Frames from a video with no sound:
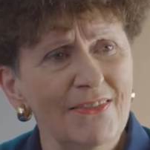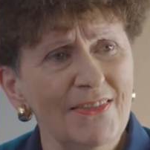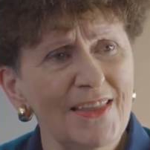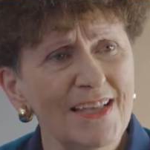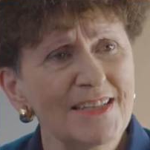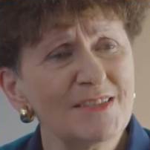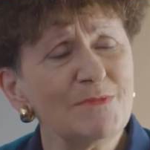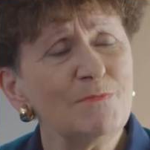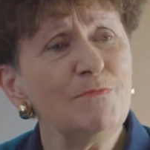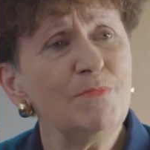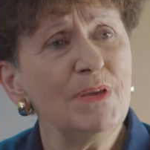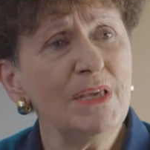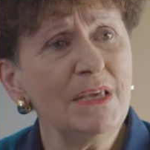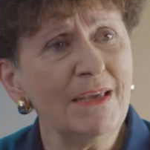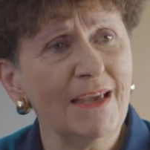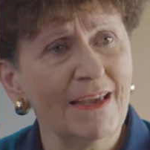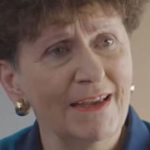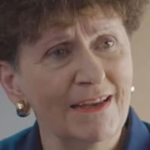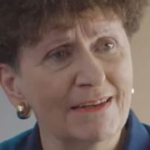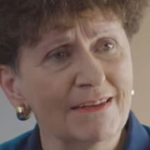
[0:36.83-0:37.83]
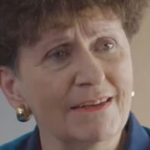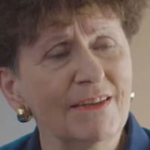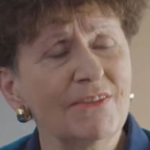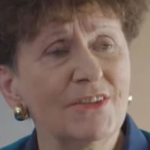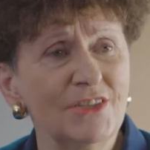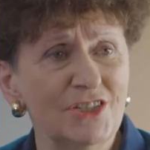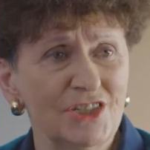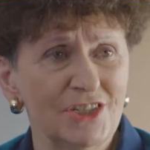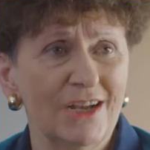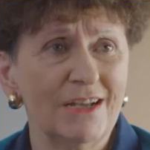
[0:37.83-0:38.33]
That's being
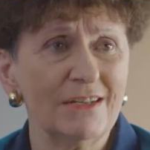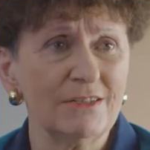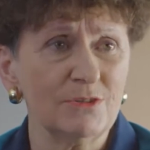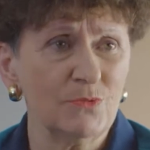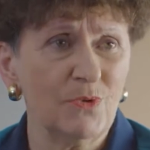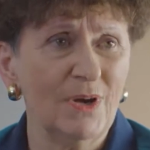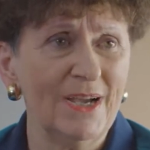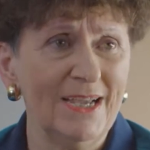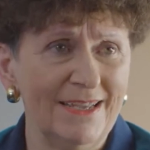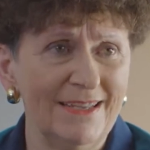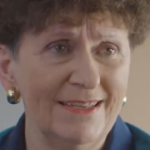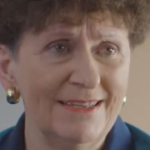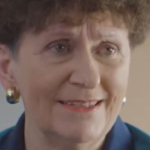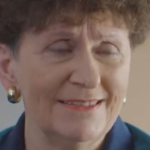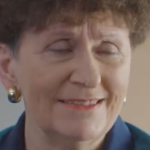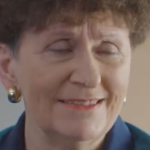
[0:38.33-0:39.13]
the child way.